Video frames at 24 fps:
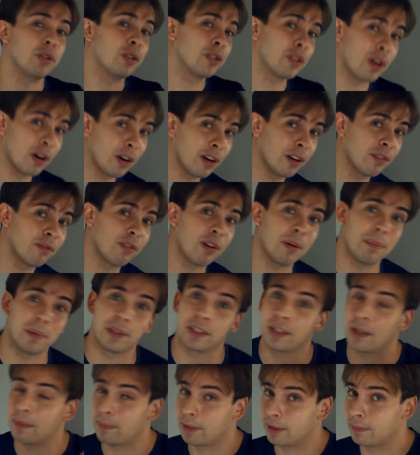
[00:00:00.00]
started from
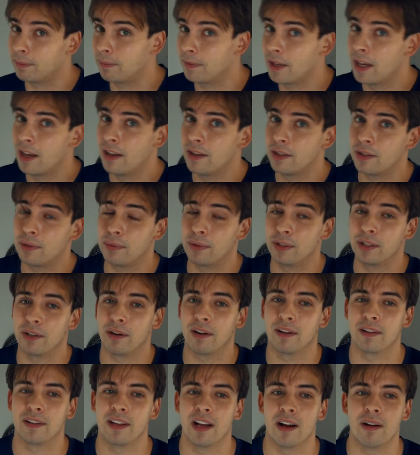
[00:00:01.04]
and coming to where you
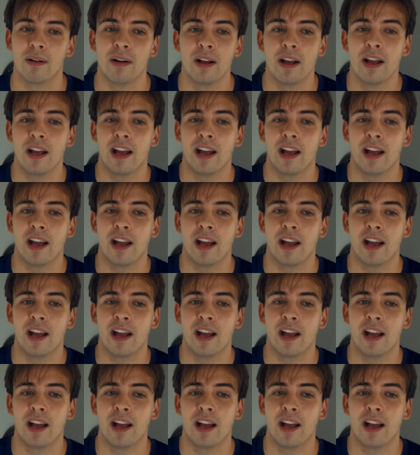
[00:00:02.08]
are now.